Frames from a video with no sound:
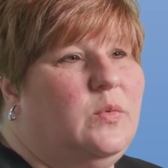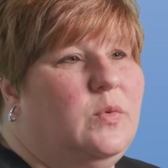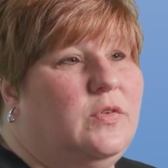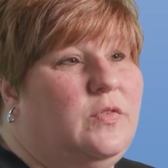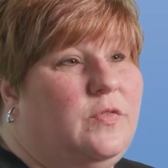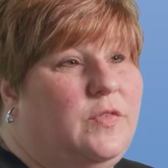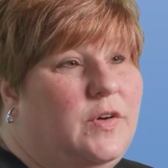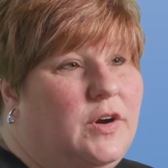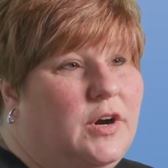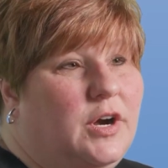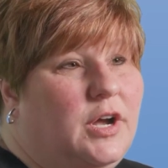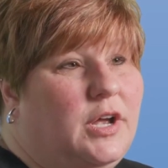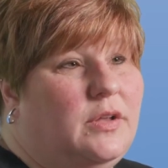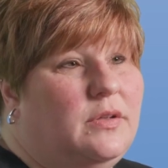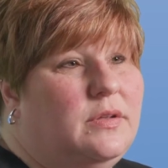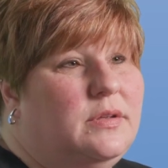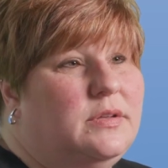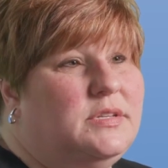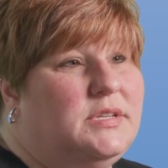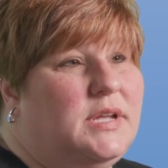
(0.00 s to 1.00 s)

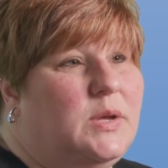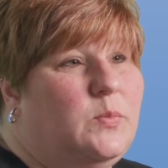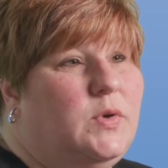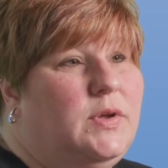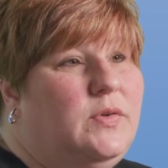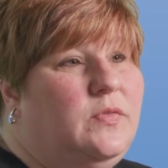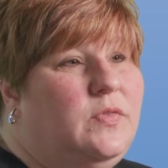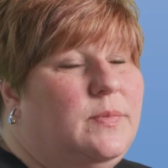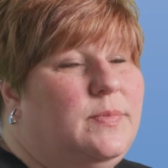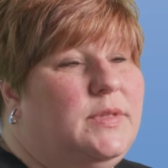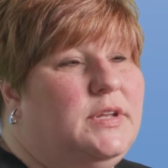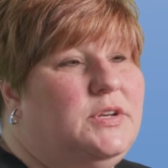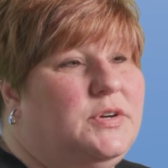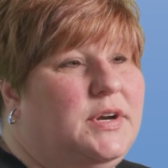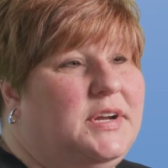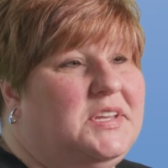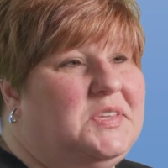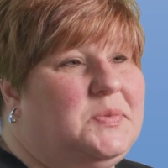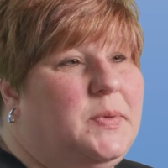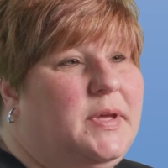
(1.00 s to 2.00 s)
referral, someone from the
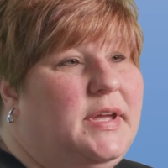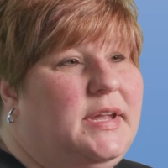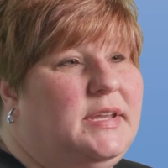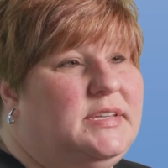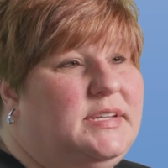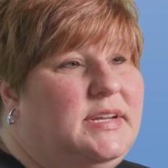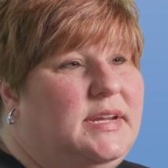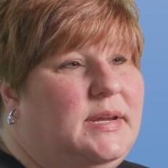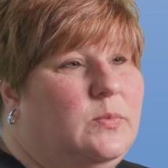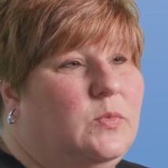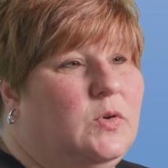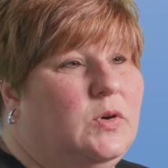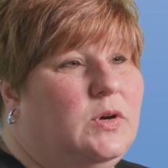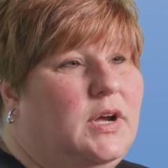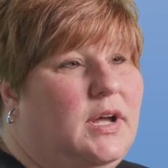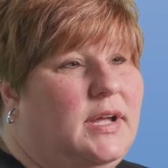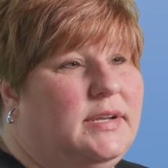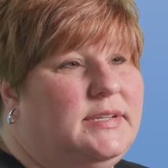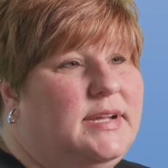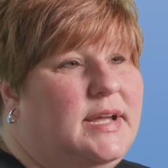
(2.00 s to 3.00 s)
transplant team will
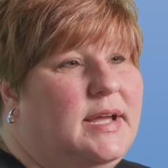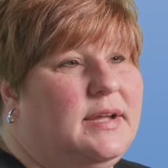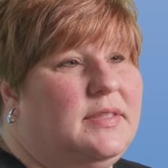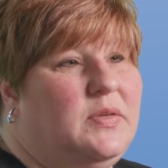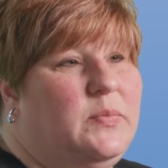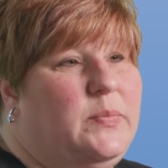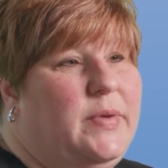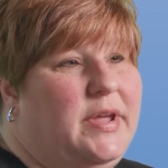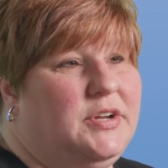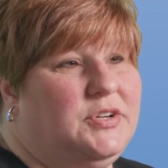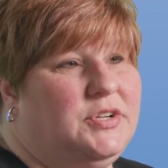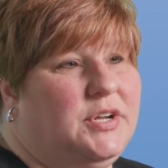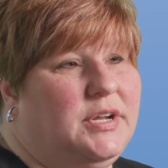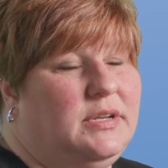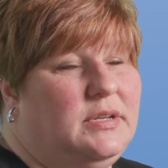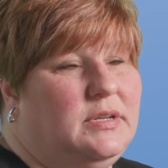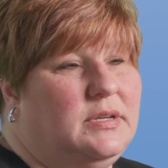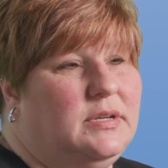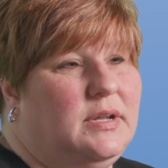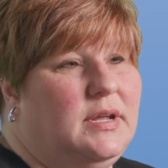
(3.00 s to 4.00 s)
contact the
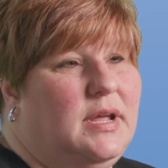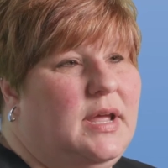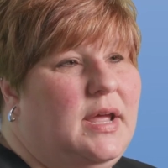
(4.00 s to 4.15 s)
patient,